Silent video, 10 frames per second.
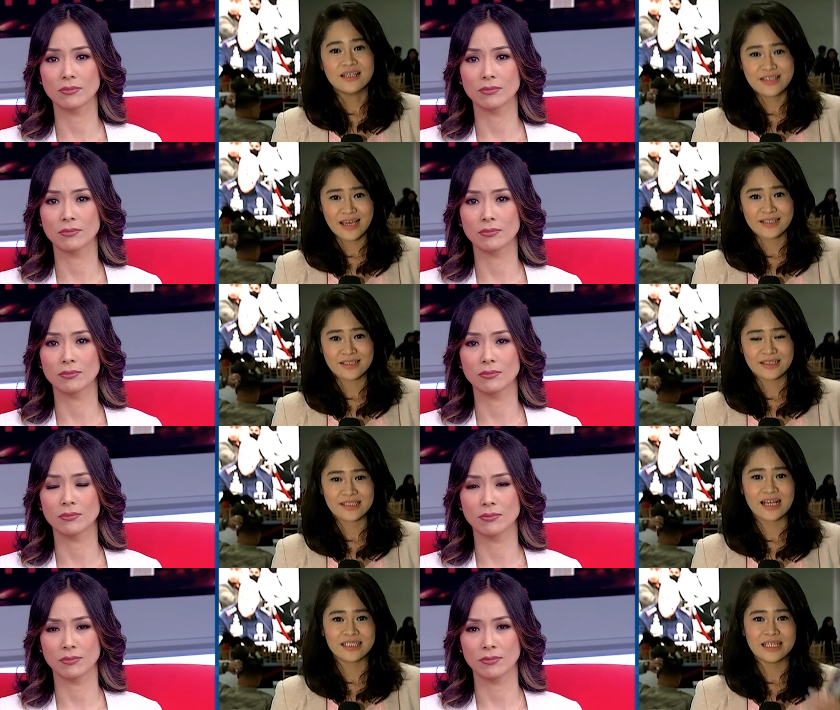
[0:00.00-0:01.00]
Speaker 1: Yes,
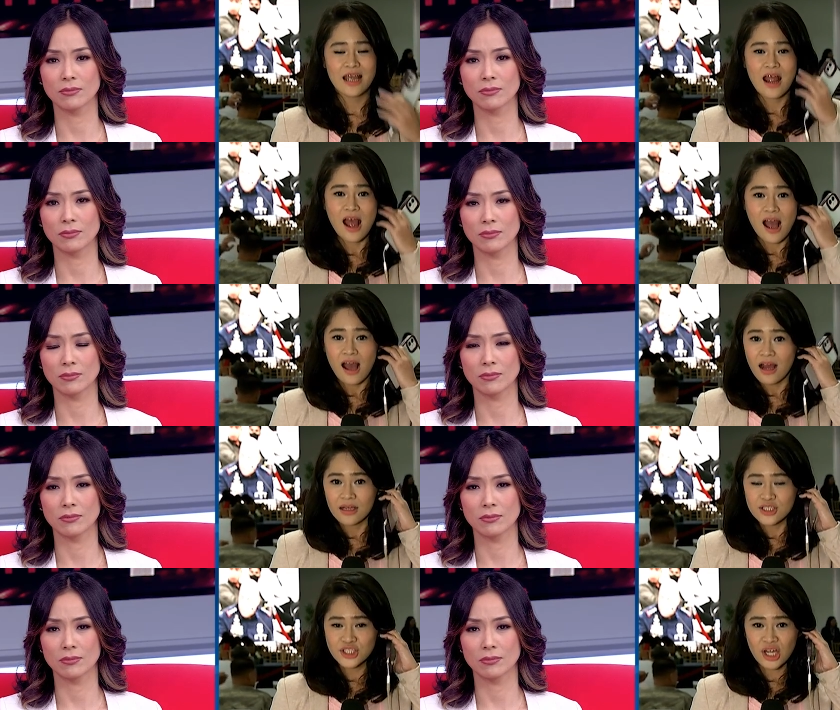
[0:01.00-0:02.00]
exactly.
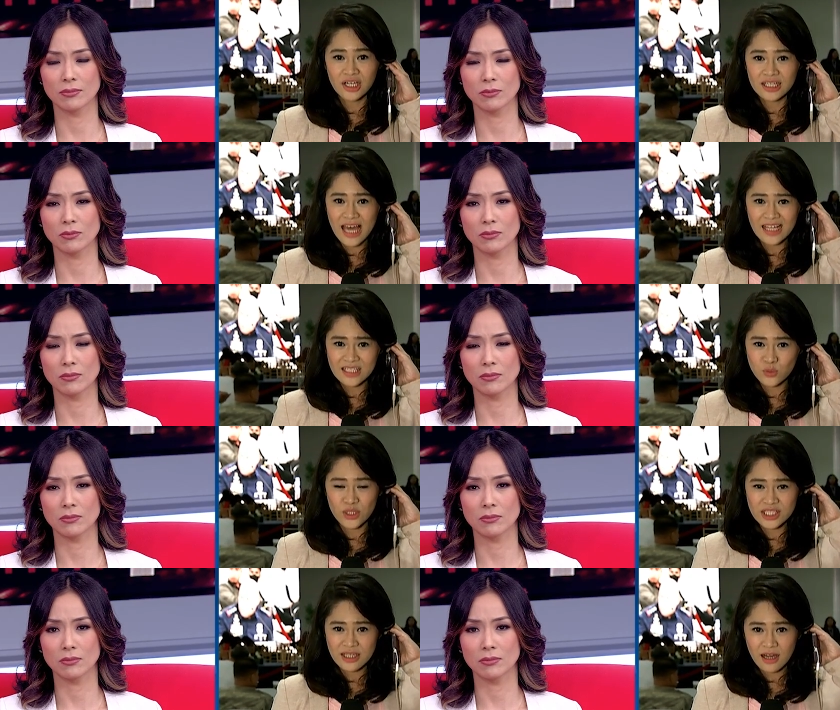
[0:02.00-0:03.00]
Shawn, that is
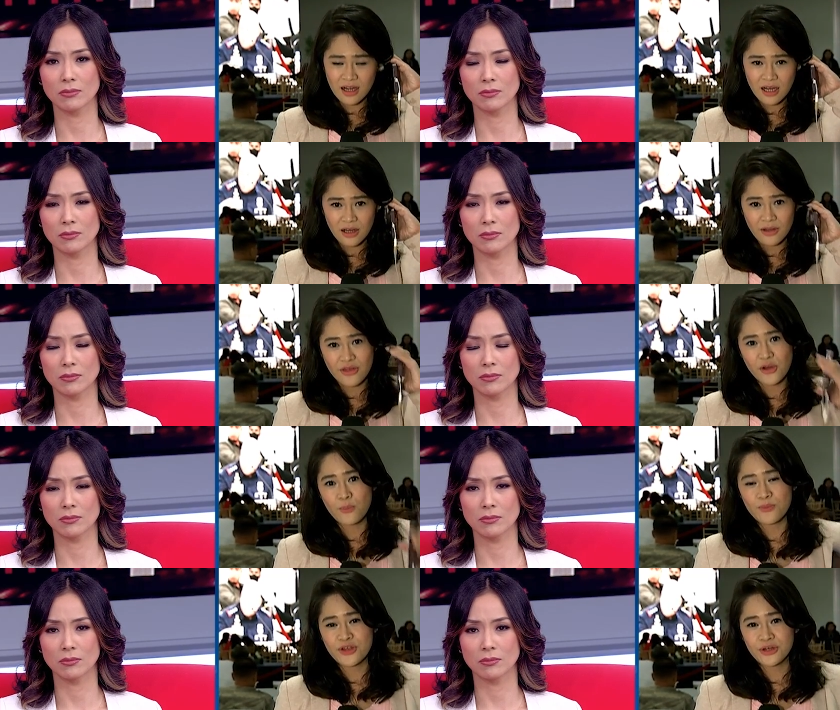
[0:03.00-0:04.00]
what the, the,
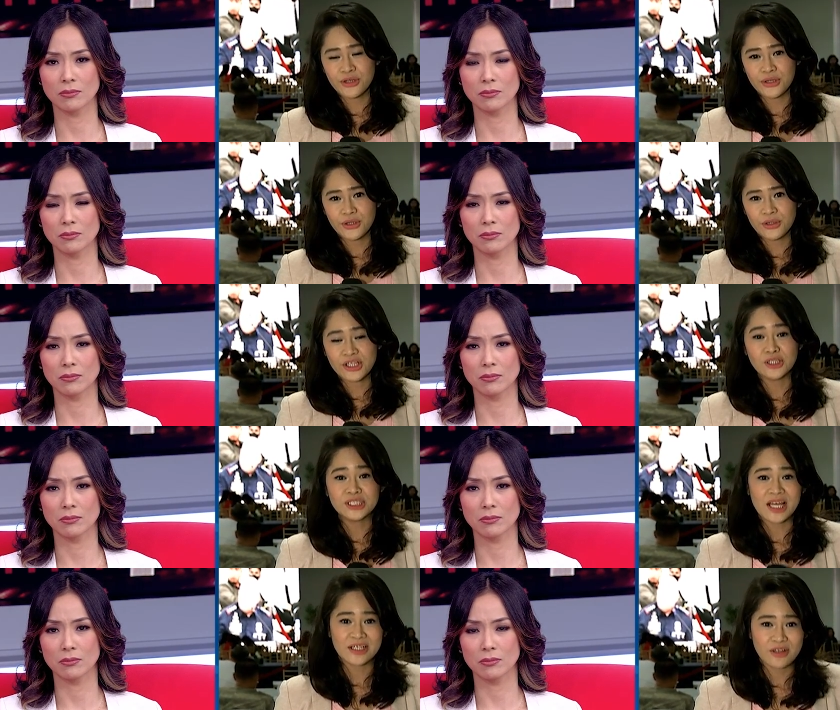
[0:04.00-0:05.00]
the
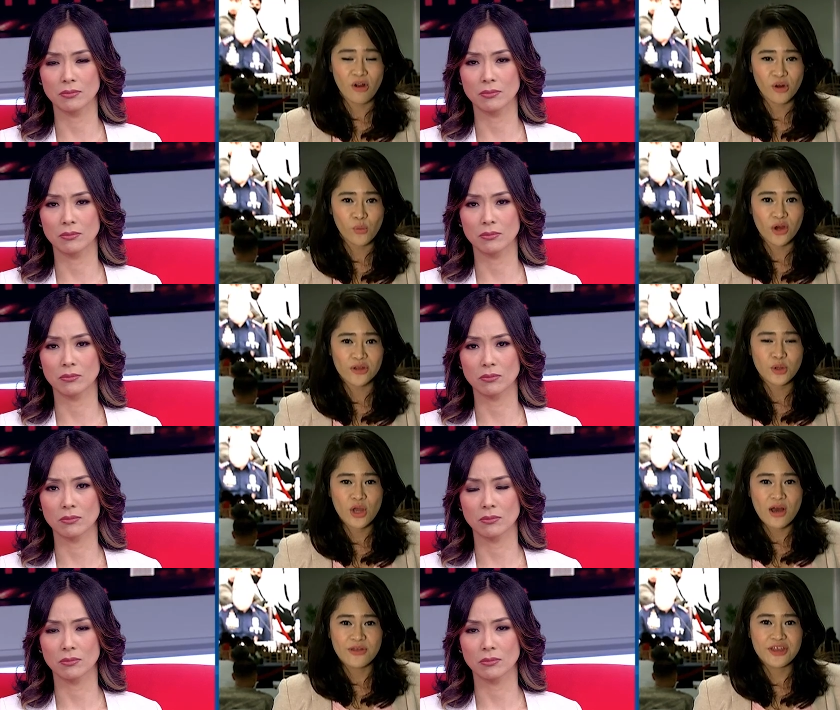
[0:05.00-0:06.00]
content or what
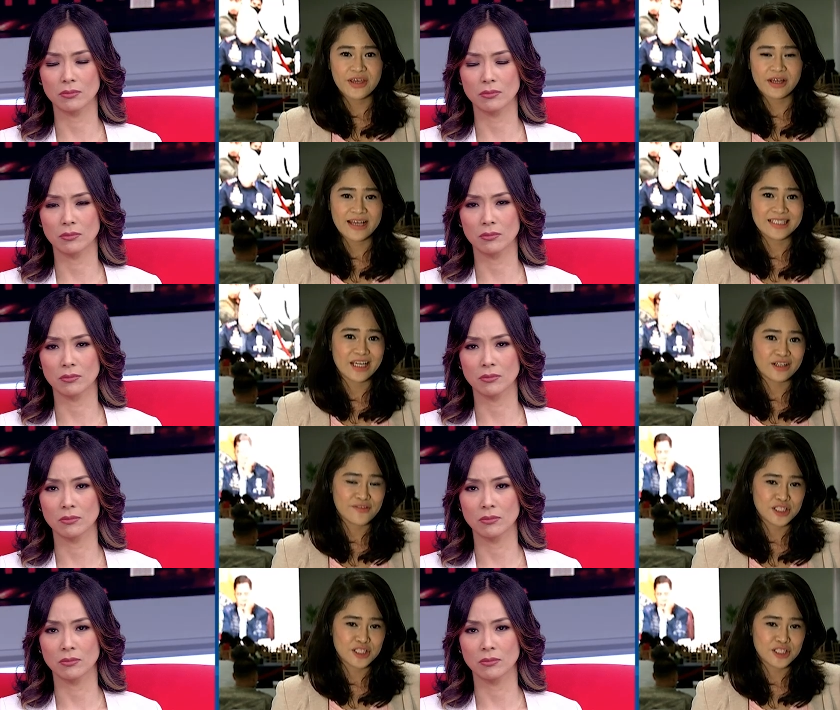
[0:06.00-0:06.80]
the uh, executive